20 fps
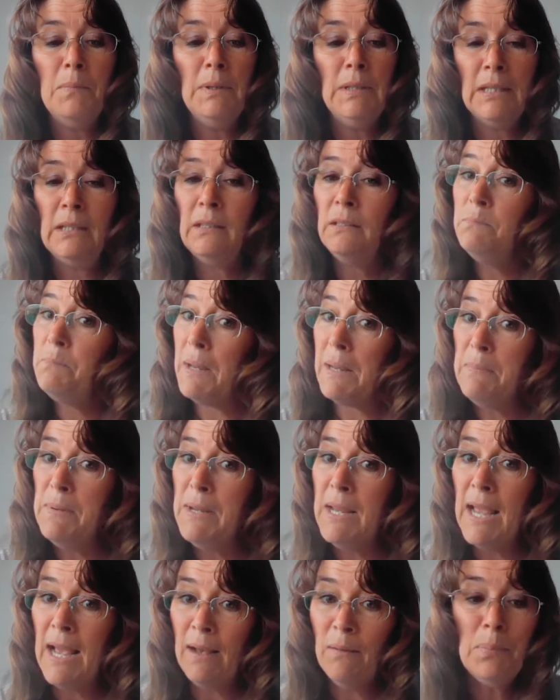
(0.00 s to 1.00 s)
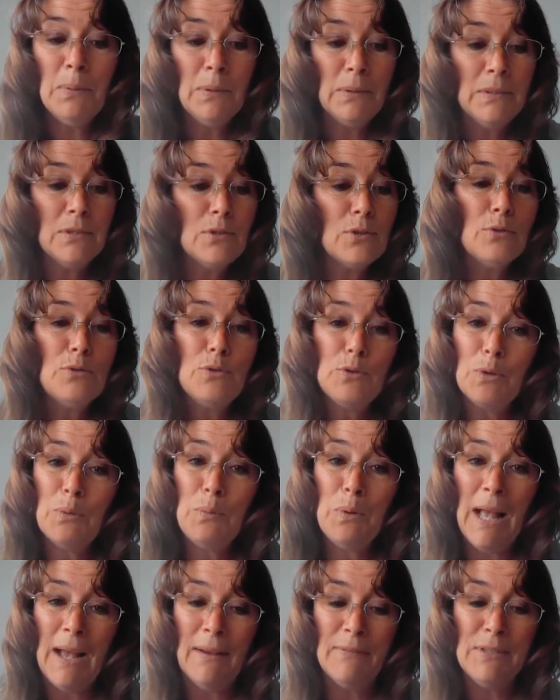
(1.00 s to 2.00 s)
little baby apples. So
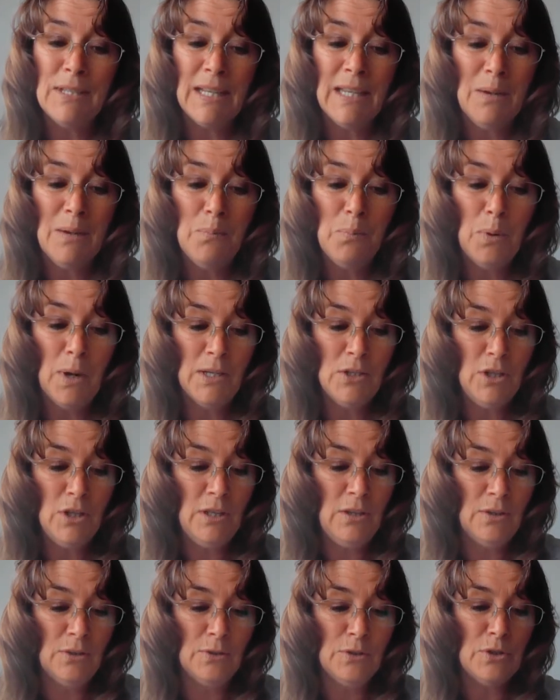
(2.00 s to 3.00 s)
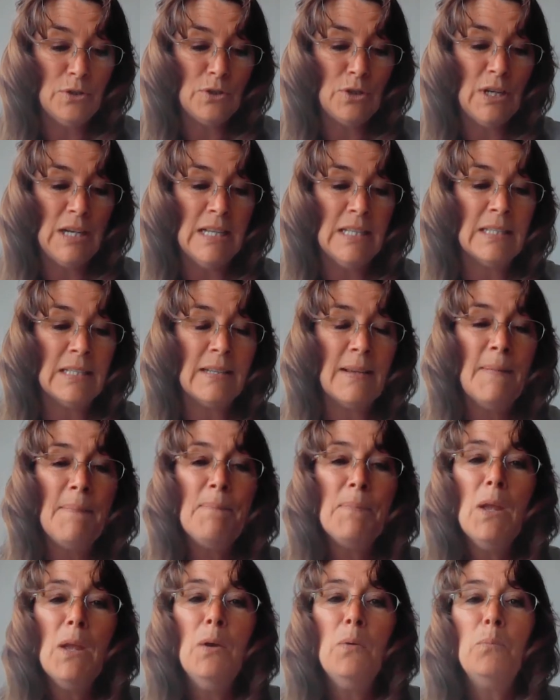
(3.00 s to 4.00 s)
we'll have to keep watching those trees.
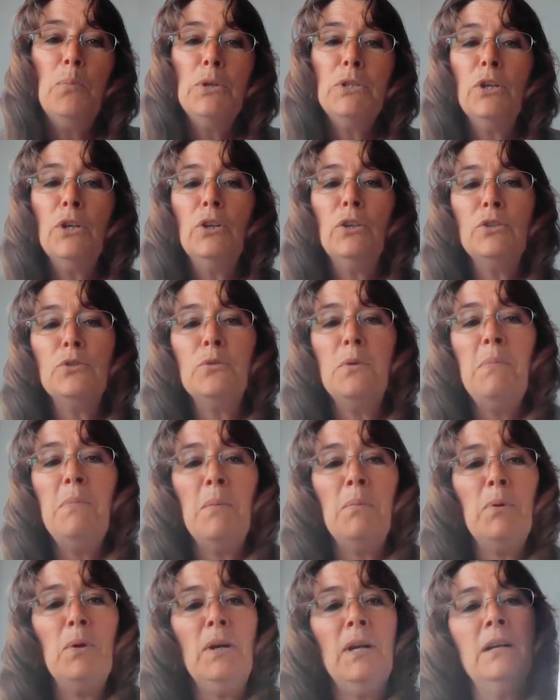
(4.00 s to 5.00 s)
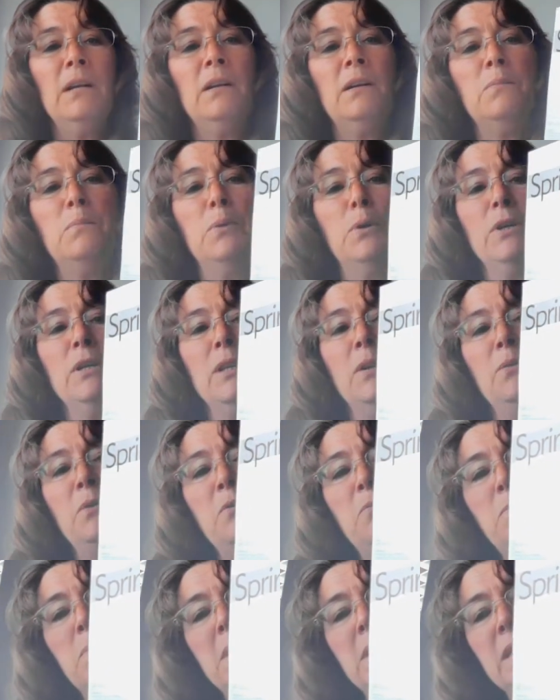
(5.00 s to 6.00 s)
Boys and girls, remember in our book that
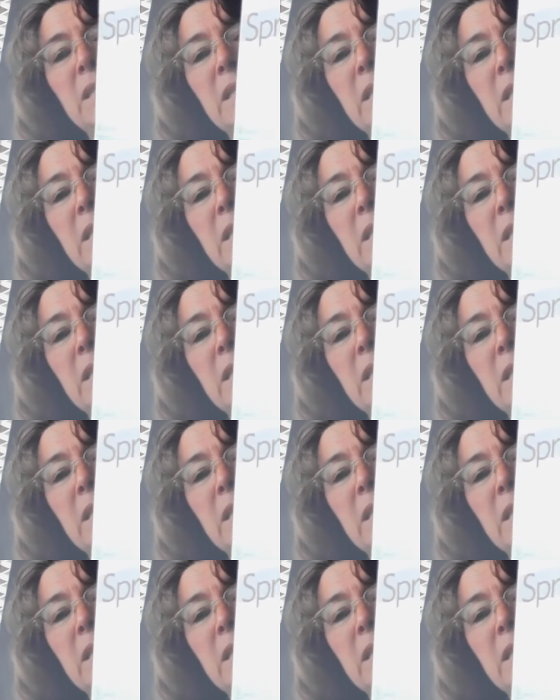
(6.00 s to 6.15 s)
we've been